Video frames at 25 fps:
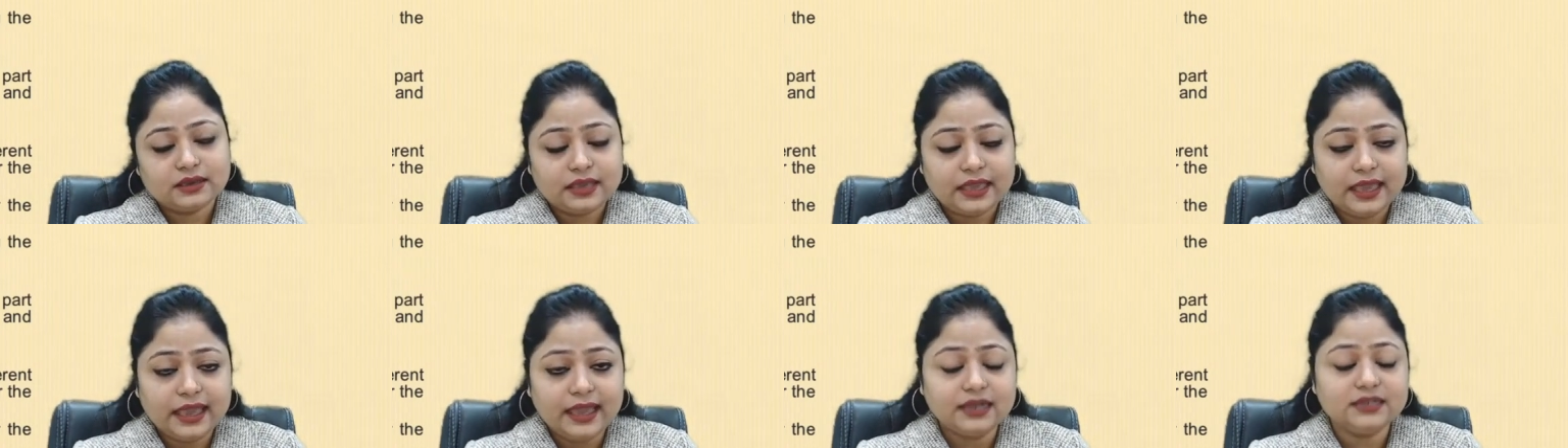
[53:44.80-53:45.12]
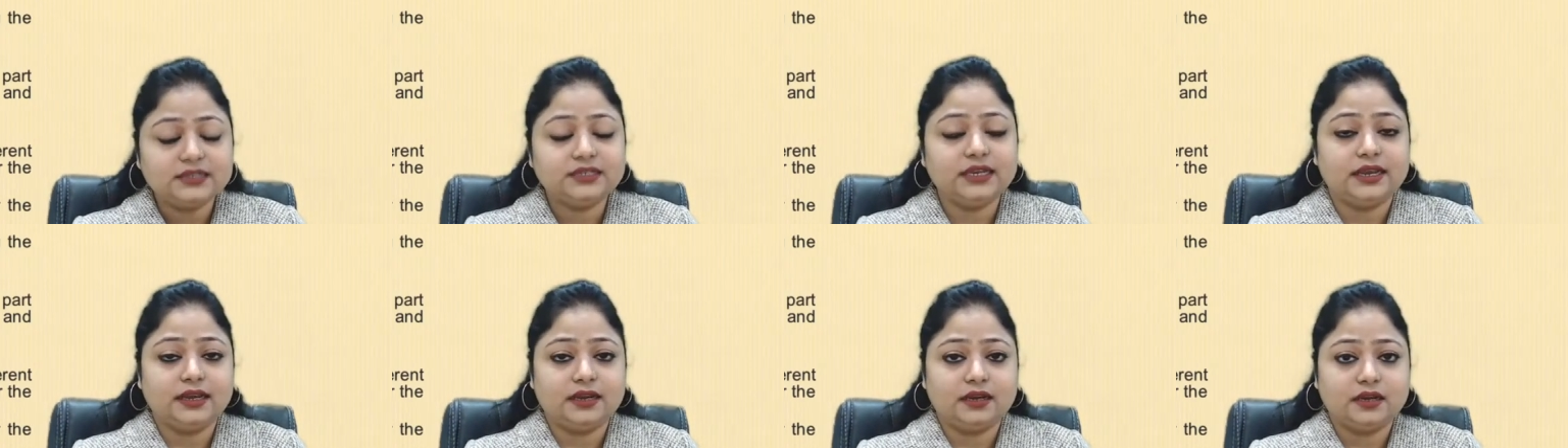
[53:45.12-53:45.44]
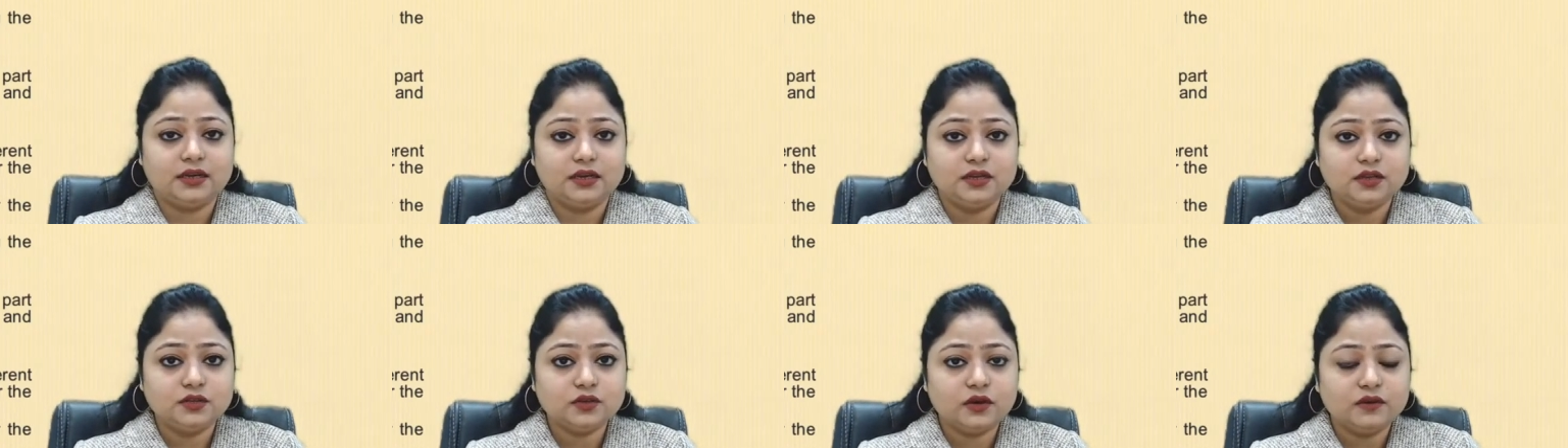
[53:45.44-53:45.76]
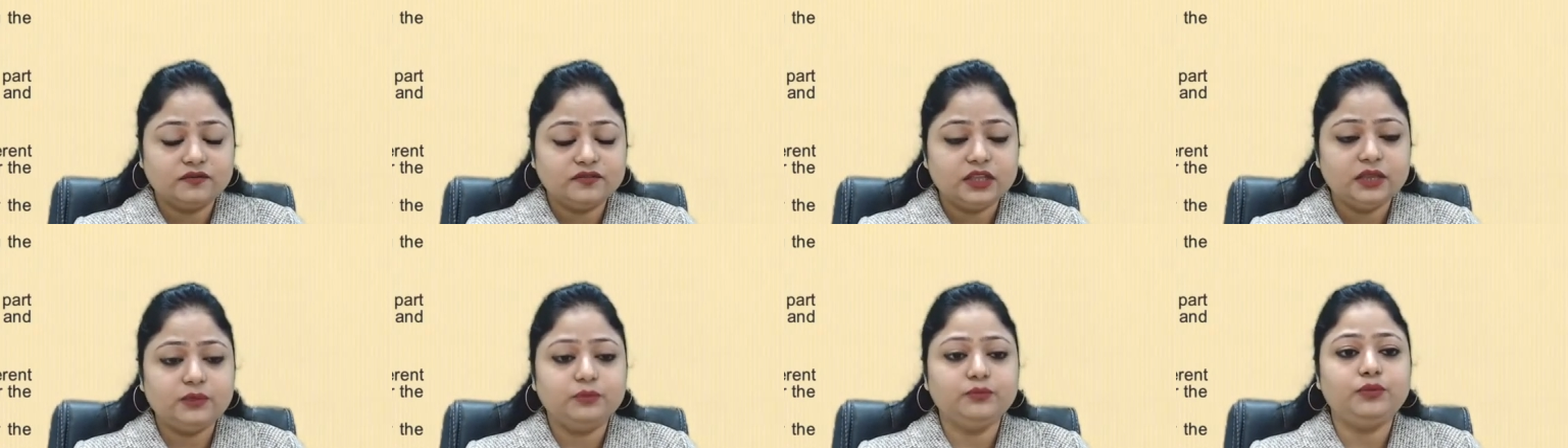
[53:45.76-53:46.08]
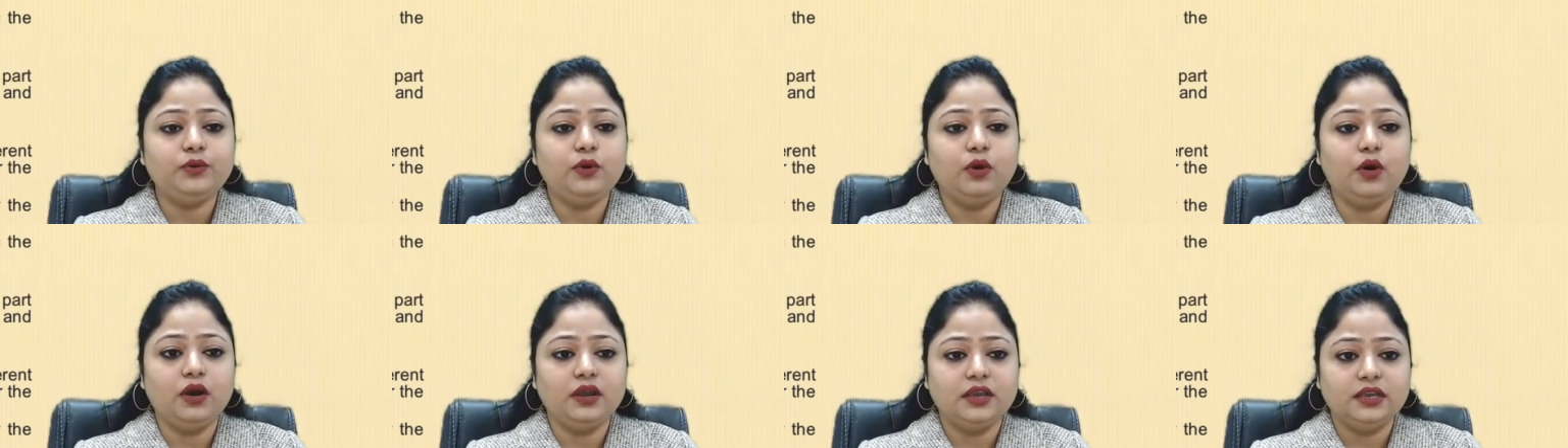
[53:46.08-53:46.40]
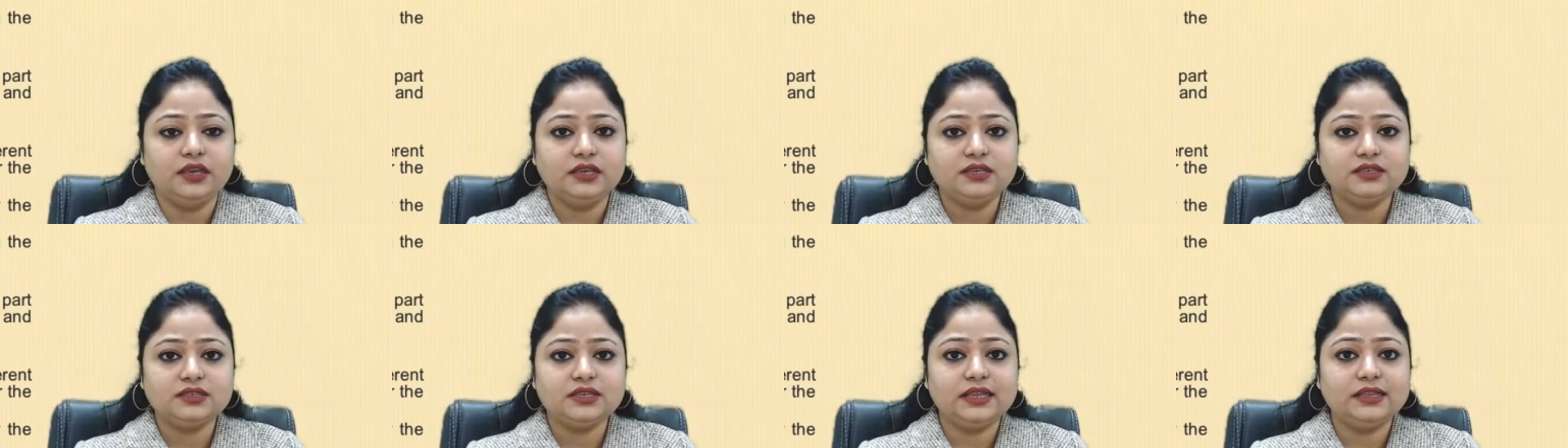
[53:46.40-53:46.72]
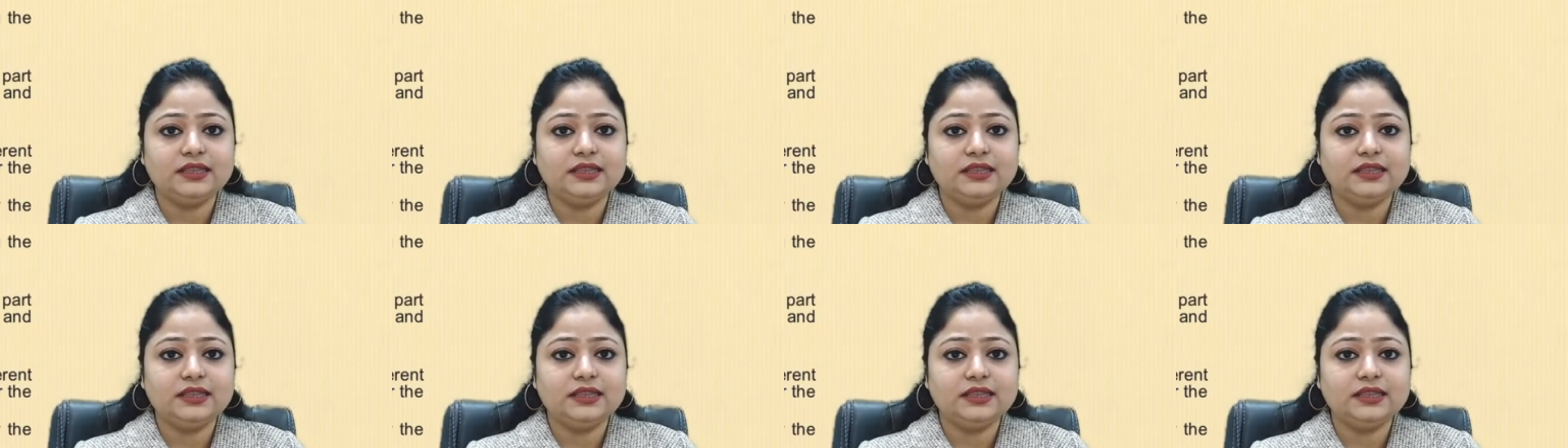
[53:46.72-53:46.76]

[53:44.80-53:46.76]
caretakers of the employees,